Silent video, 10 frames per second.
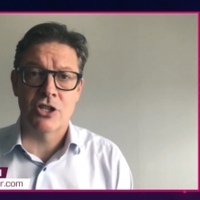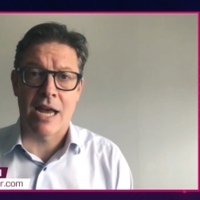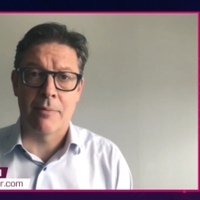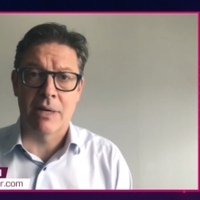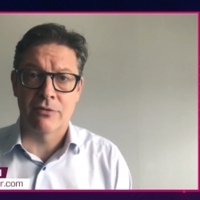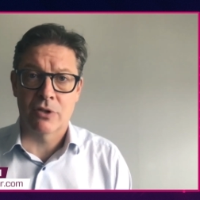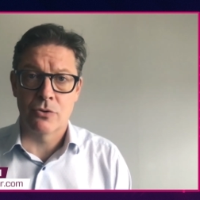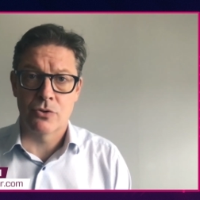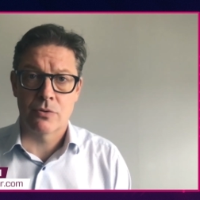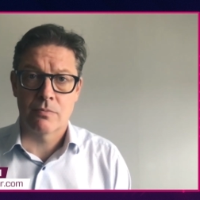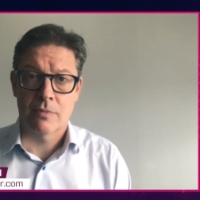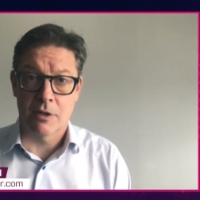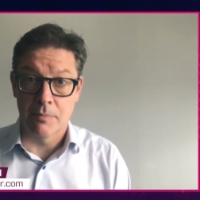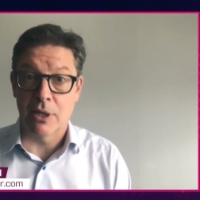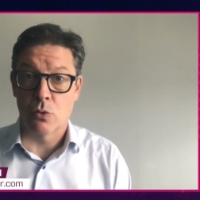how many of those
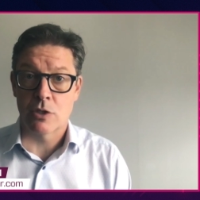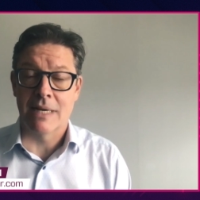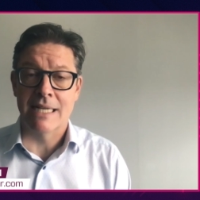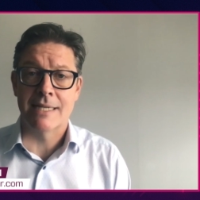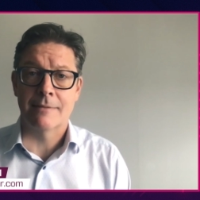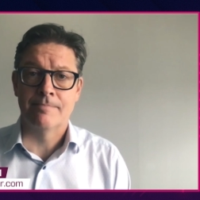can be automated.